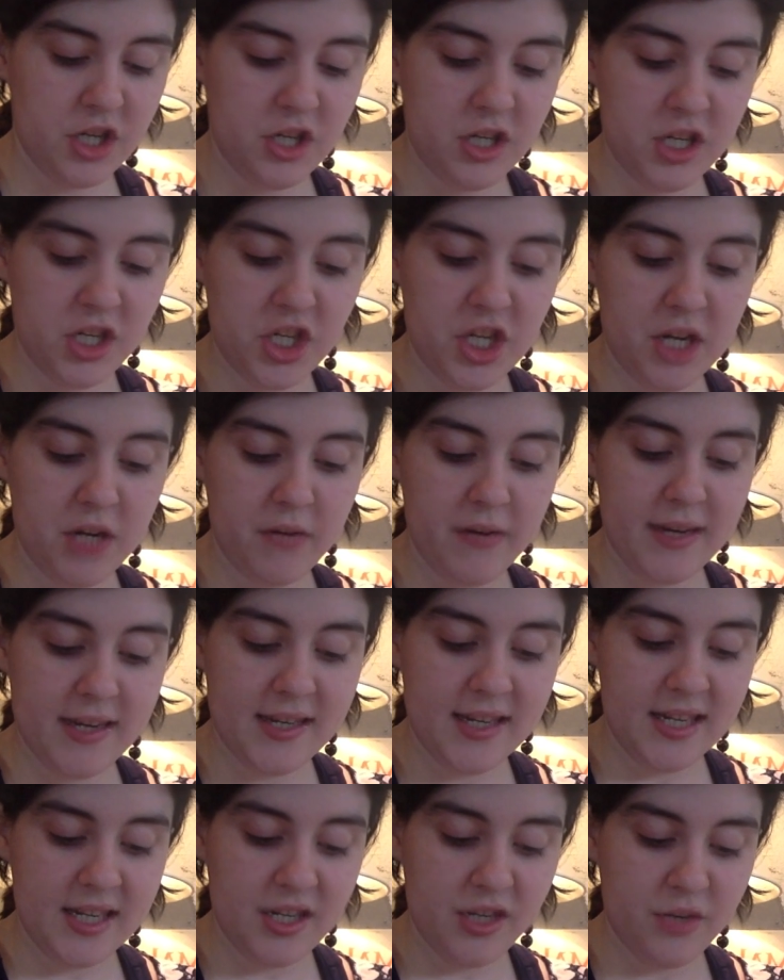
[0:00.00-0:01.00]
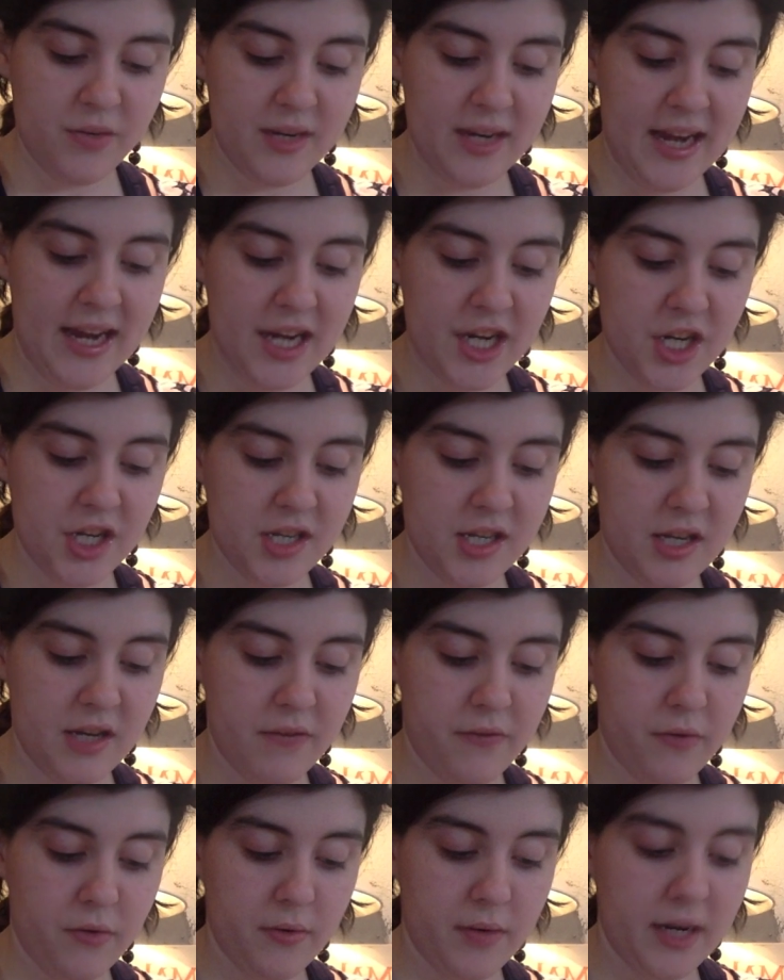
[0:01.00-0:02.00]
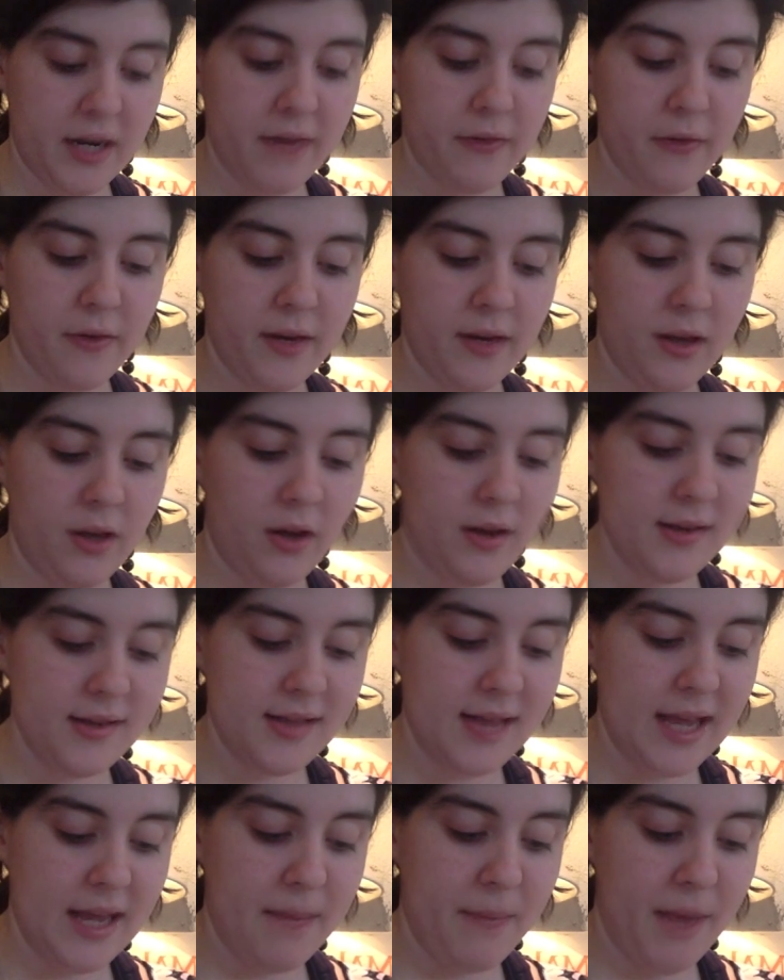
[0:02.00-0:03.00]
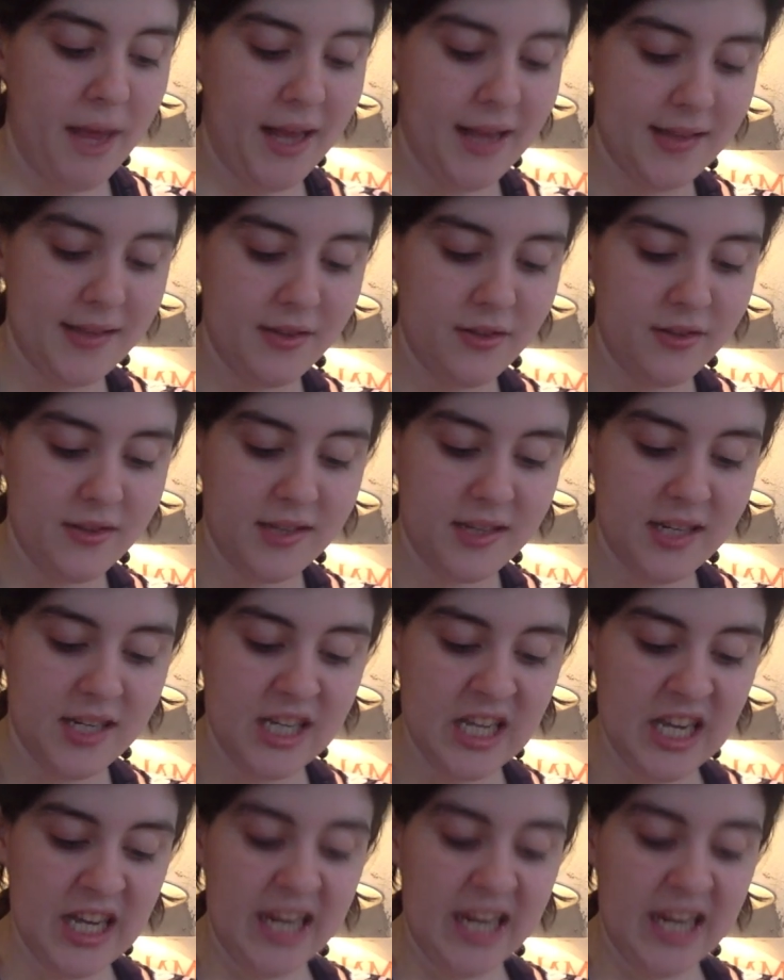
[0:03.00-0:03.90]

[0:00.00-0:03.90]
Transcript: degenerating into an agency for recovering lost lead pencils and